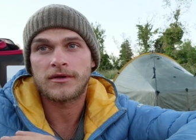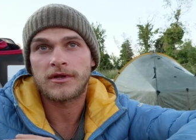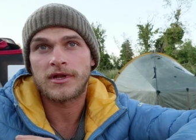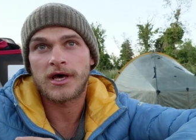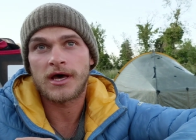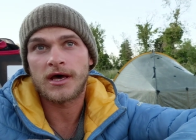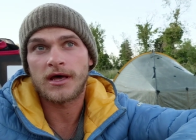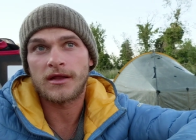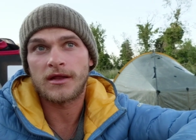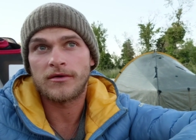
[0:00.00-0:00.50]

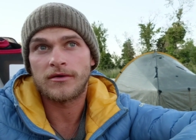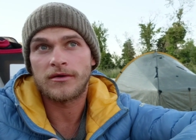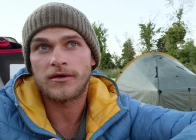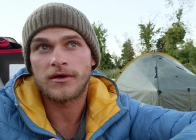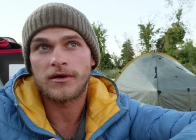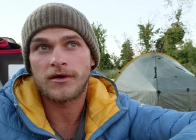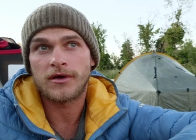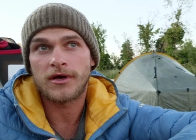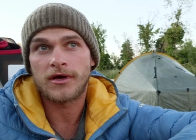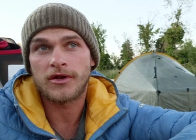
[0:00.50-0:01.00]
not
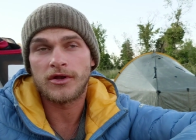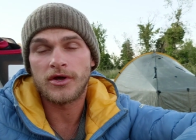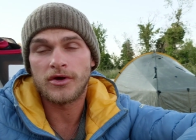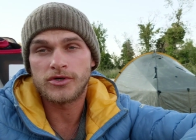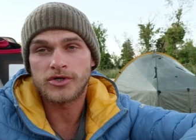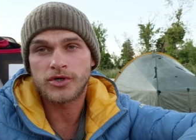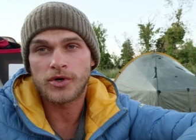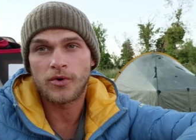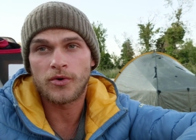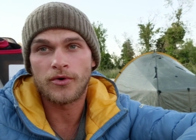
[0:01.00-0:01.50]

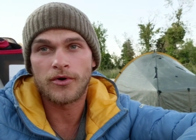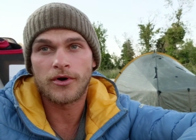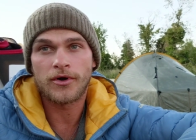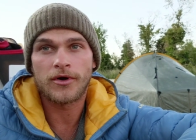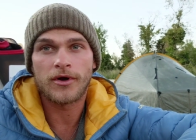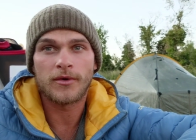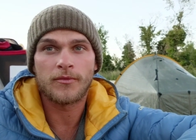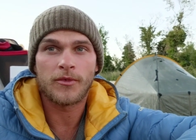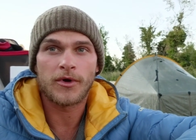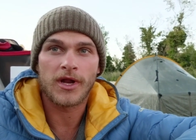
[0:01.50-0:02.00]
no
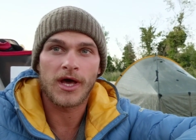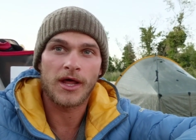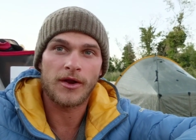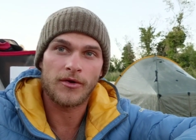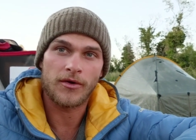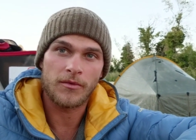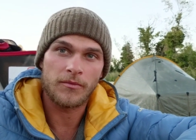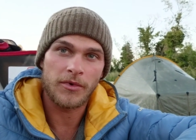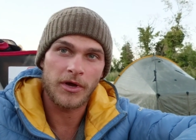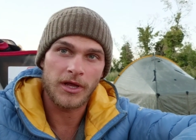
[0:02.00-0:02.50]
shoulder, and we're
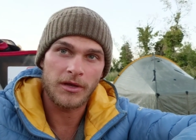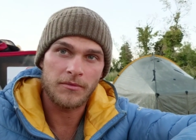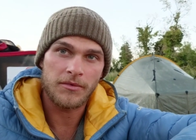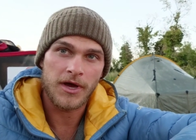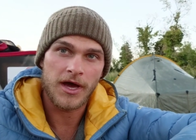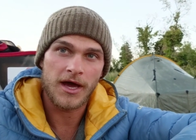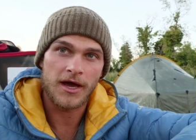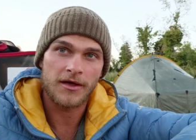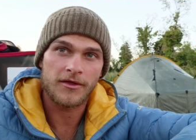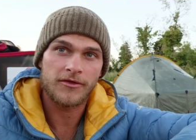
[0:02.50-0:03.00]
not on a bike
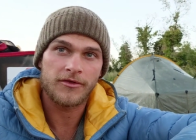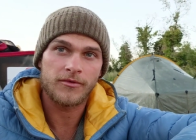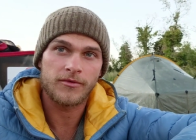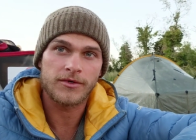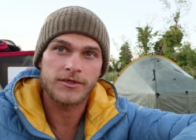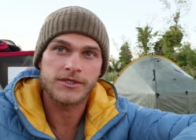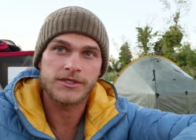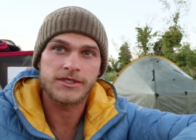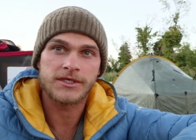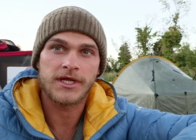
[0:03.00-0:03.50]
path,
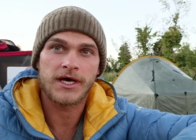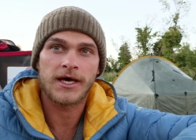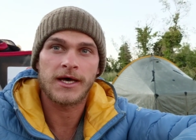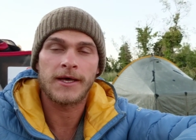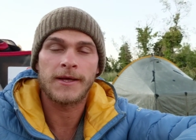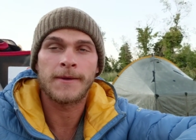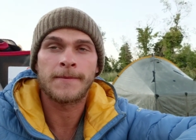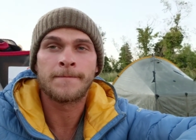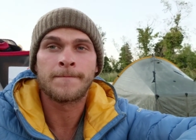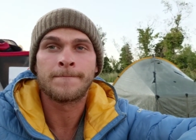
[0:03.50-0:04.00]
which is
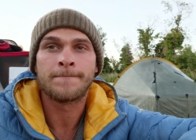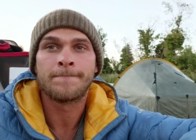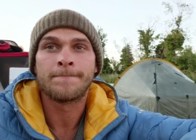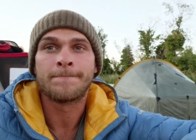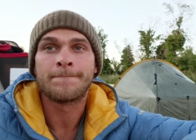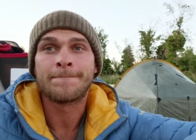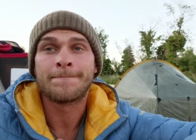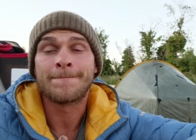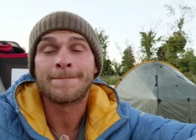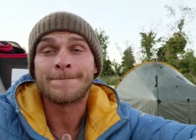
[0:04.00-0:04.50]
not
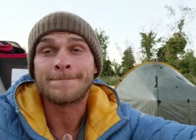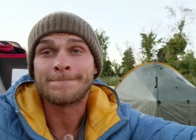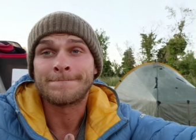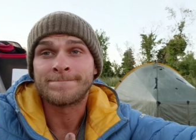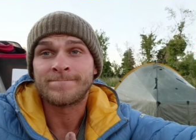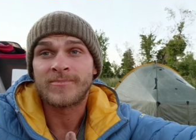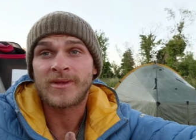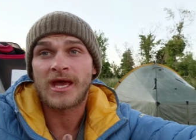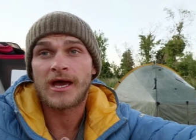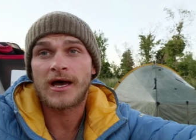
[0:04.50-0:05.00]

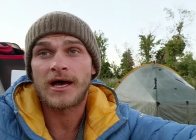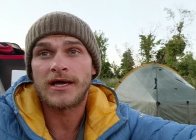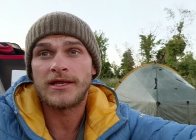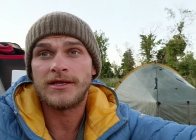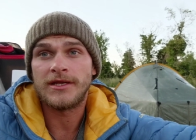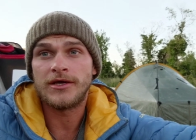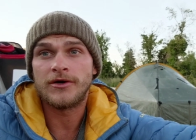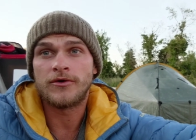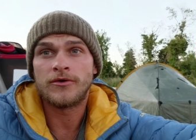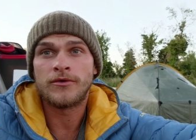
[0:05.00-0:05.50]

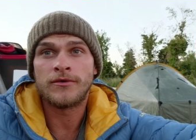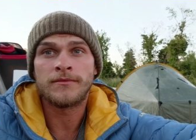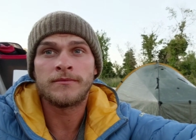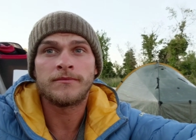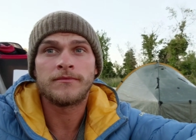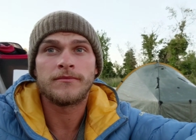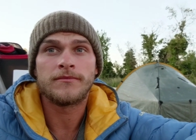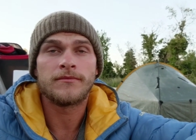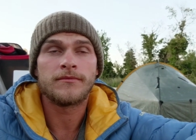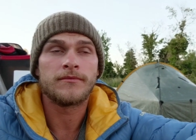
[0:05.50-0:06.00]
ideal.
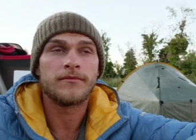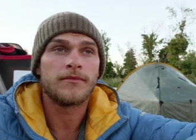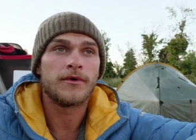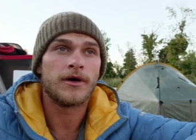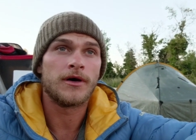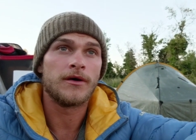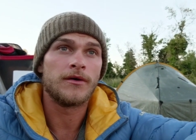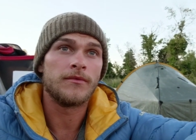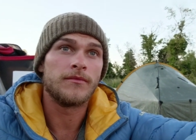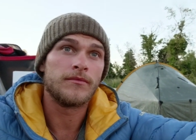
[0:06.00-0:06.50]

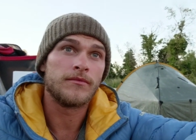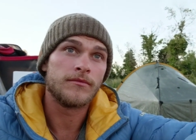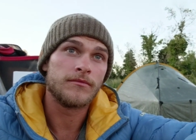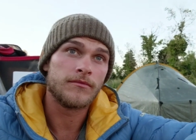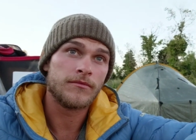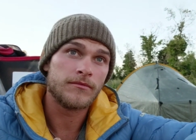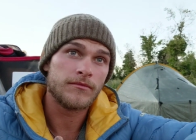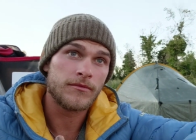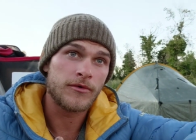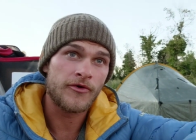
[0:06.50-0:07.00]

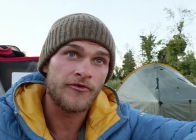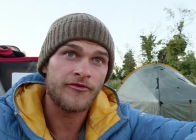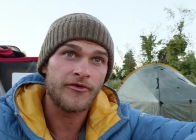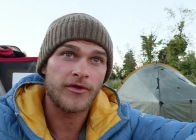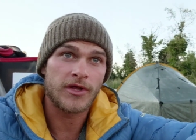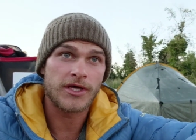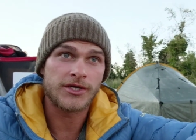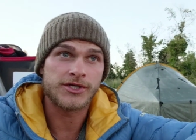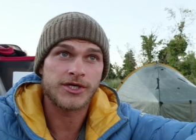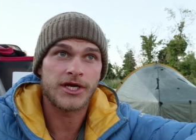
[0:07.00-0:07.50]

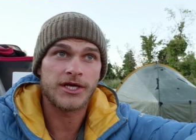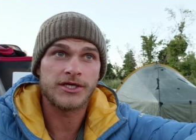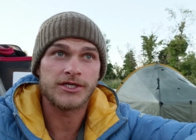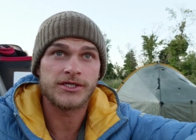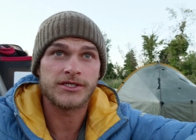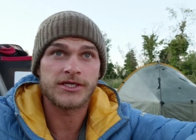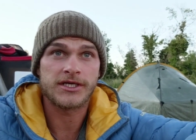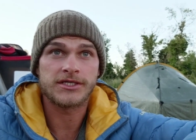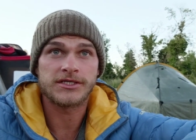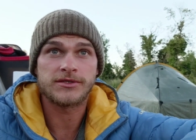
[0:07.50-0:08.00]
Hopefully that
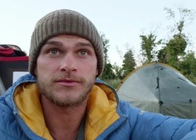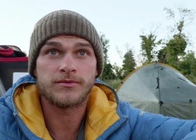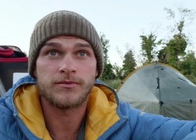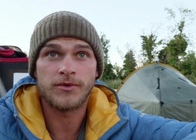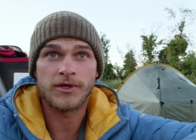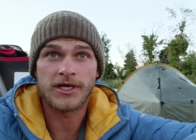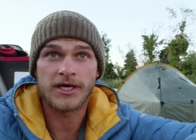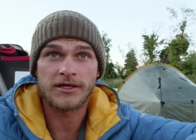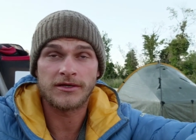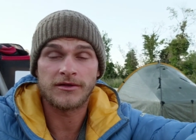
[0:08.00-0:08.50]
changes as
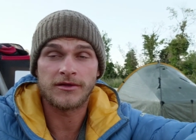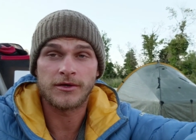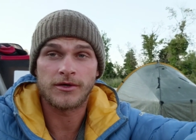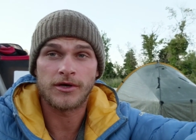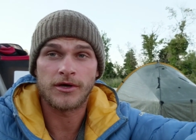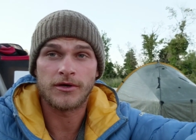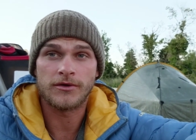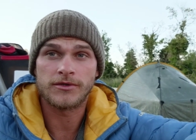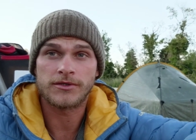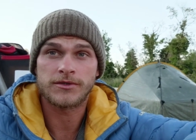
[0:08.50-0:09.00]
we get to the
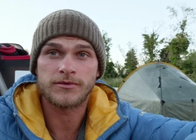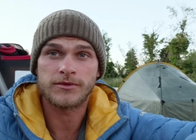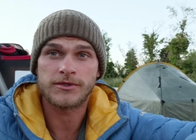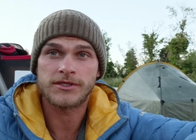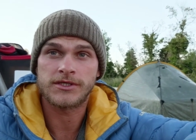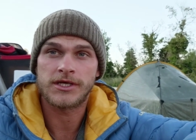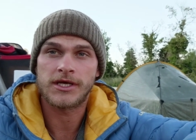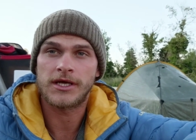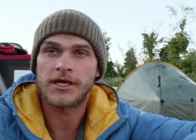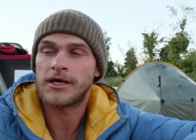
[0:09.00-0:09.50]
coast. We'll
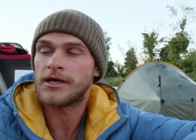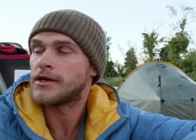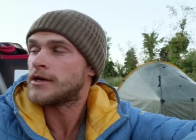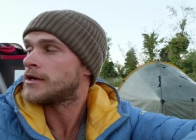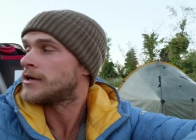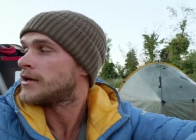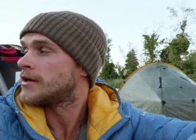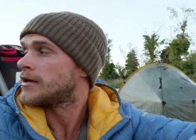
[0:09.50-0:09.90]
see.